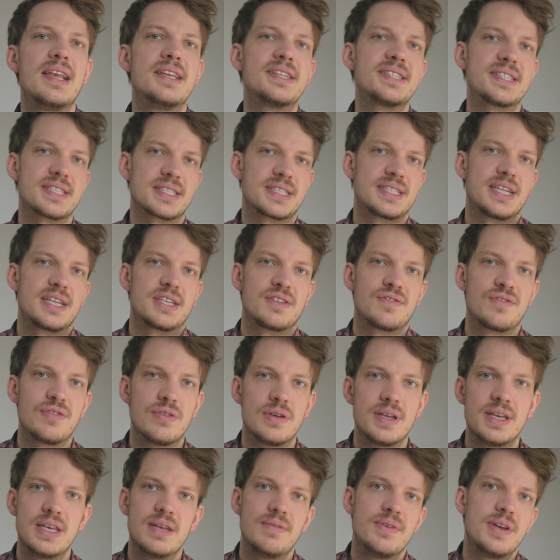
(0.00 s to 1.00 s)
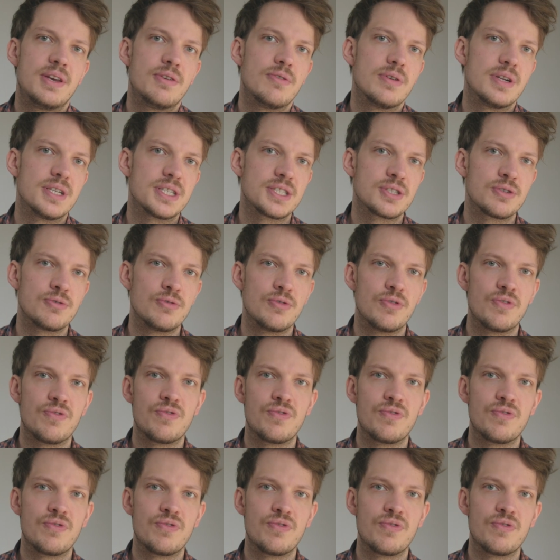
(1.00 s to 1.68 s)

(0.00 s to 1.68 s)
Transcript: successful individuals who,